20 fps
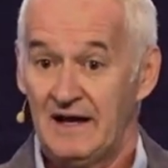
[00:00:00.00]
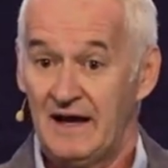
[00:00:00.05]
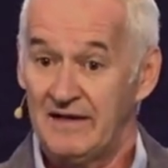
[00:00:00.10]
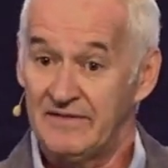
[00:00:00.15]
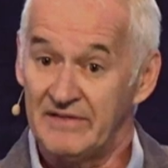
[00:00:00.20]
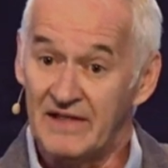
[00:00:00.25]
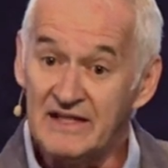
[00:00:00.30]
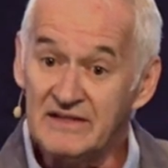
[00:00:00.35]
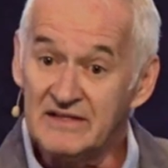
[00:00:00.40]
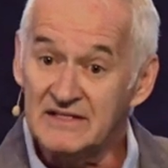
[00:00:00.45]

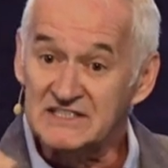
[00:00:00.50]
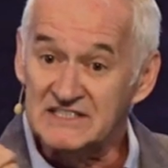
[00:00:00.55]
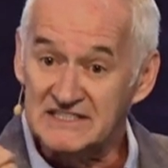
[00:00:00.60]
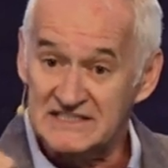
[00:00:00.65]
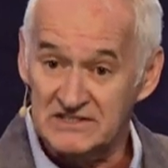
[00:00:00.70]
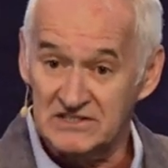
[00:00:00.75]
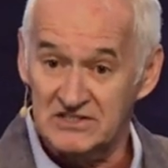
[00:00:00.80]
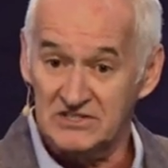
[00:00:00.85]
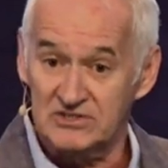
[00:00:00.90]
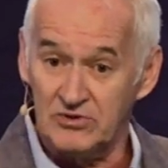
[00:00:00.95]
And then the
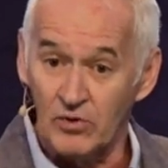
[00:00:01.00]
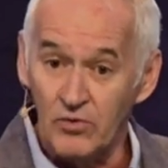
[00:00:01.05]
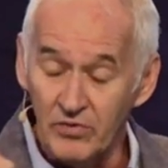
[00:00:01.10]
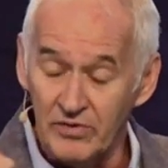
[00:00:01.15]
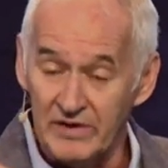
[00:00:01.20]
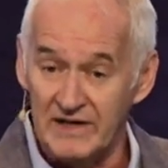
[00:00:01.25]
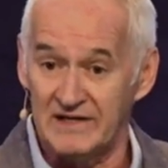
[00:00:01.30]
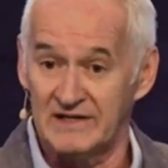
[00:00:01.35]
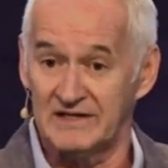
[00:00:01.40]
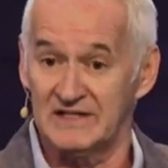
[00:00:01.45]

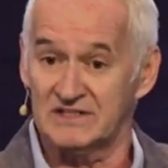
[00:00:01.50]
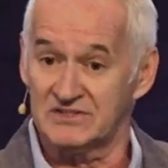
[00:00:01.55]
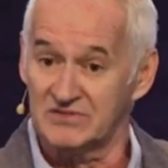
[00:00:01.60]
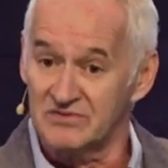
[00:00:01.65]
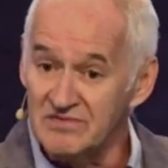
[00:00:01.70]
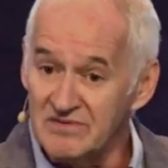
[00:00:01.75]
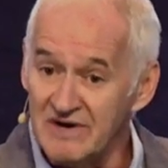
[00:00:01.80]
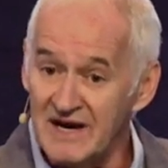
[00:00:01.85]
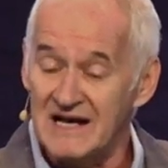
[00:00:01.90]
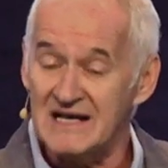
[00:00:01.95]
story is
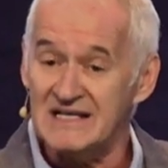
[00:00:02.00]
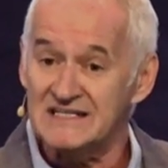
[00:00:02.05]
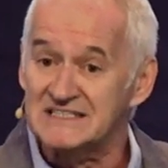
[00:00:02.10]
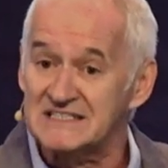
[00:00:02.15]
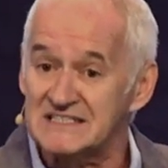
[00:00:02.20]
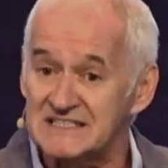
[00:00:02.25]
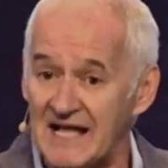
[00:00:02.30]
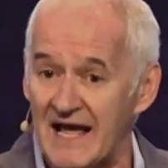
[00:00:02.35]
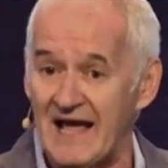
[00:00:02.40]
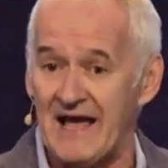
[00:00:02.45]
really
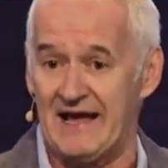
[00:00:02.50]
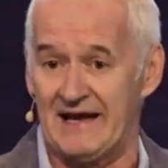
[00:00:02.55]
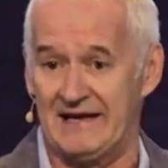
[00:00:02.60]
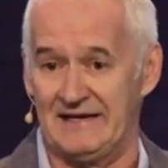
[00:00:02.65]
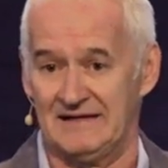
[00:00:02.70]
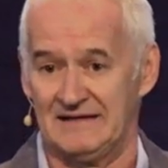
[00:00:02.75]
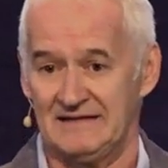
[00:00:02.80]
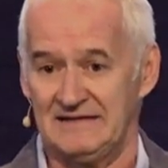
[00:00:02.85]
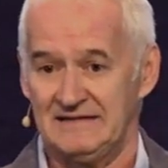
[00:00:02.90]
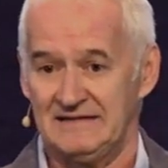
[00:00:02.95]
sad